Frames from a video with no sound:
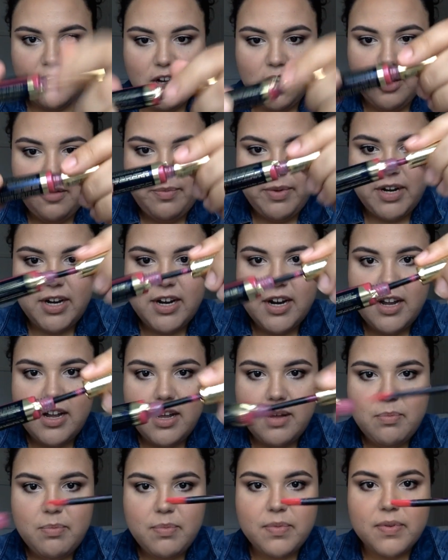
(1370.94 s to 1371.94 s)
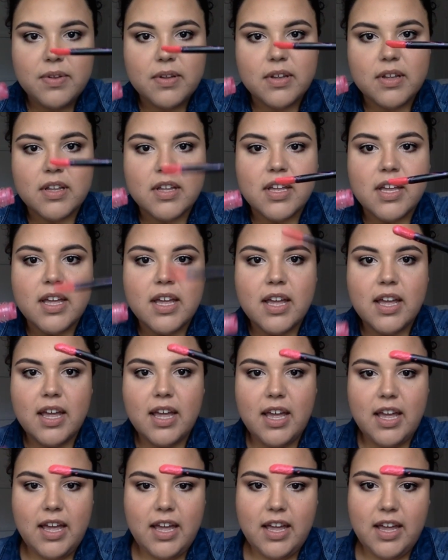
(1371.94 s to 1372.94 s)
open it up
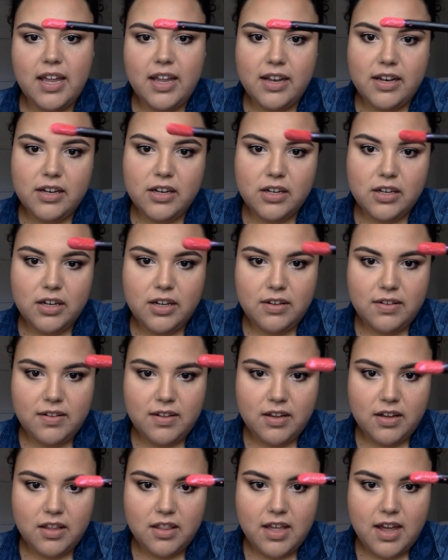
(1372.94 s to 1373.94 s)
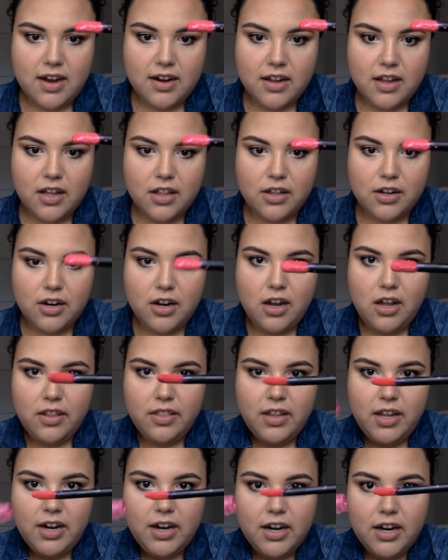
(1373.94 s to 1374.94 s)
and you see all that color on
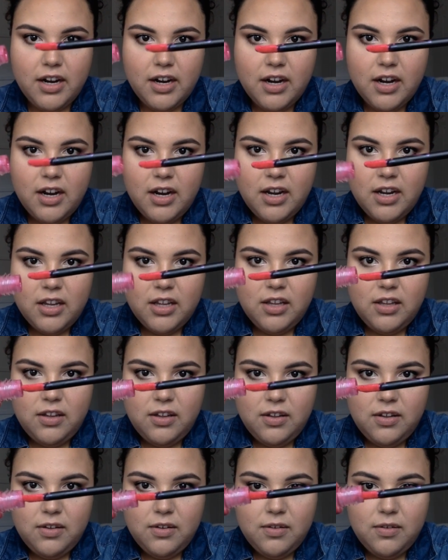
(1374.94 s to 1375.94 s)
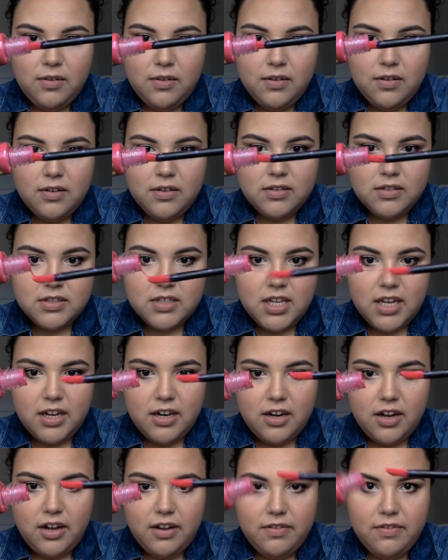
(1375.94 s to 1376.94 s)
there. You take it
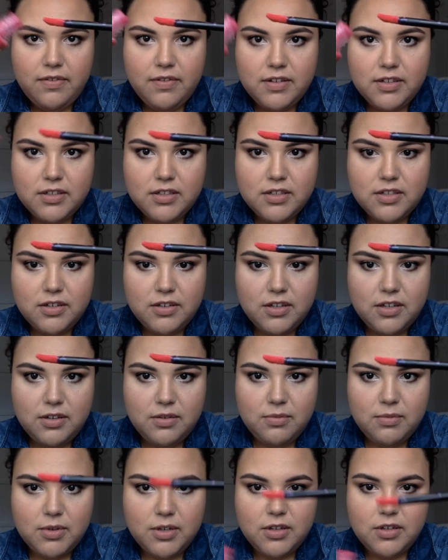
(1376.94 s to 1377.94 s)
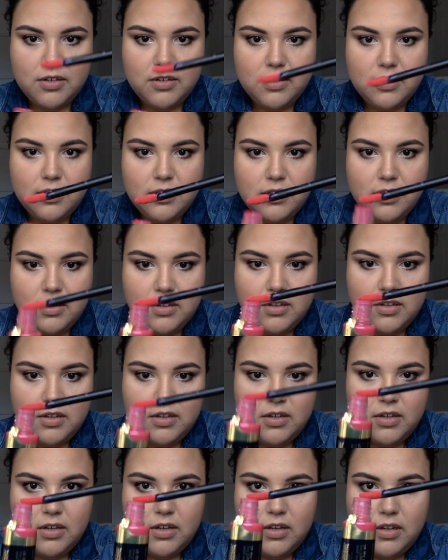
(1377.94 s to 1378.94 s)
off. So you will
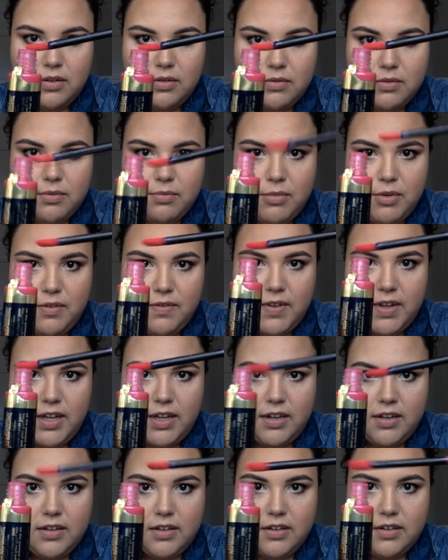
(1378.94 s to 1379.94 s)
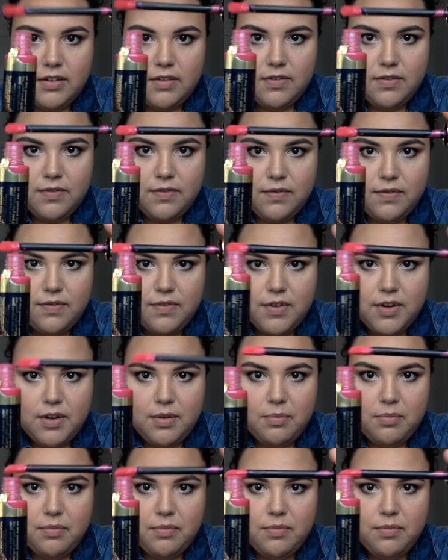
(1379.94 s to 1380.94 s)
remove it
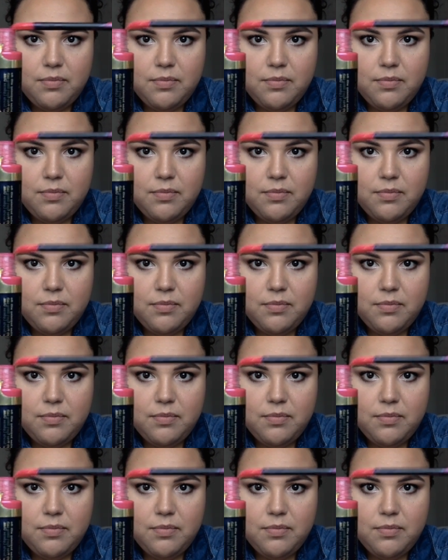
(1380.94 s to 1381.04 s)
from